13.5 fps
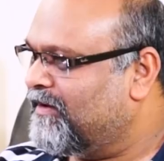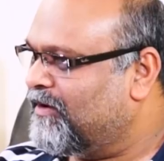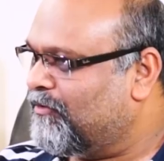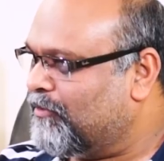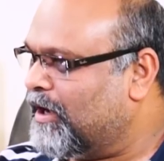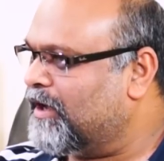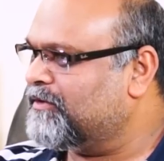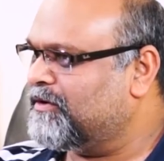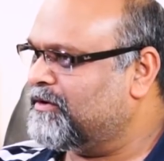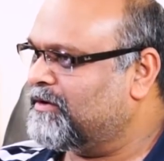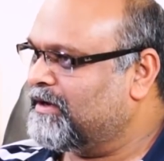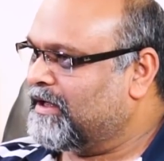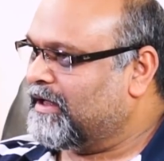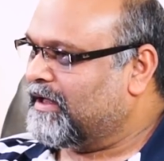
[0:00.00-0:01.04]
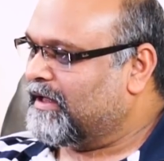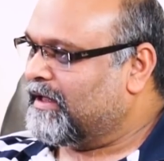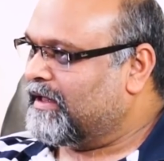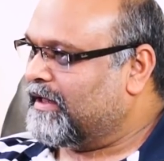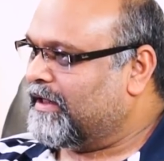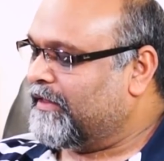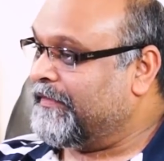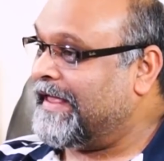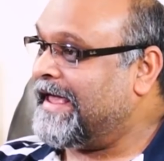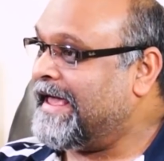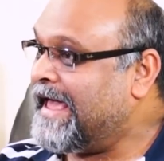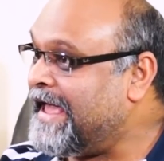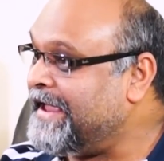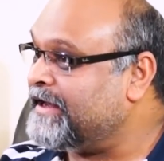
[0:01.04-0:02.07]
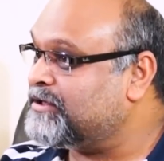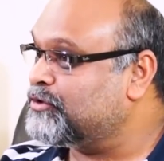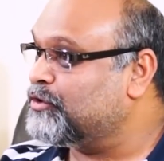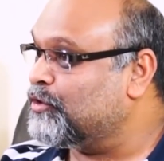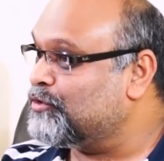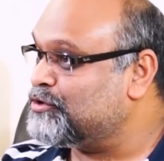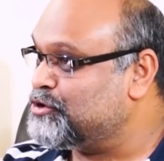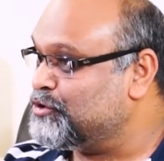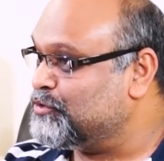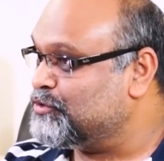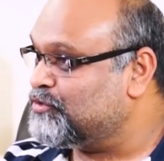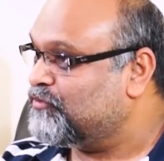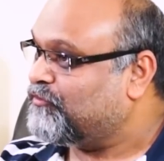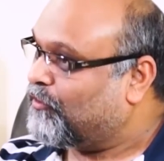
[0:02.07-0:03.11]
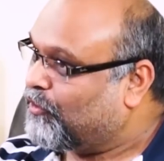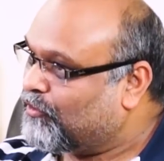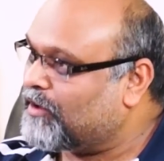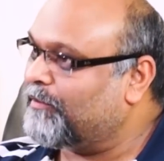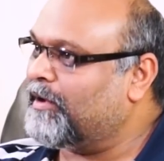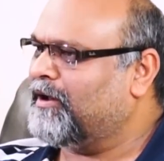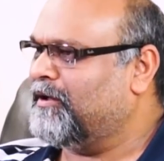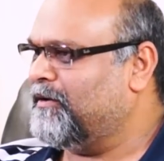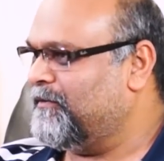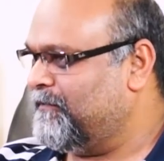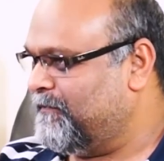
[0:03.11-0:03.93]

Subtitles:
Rather, they hate those Jews who follow Kabbalah.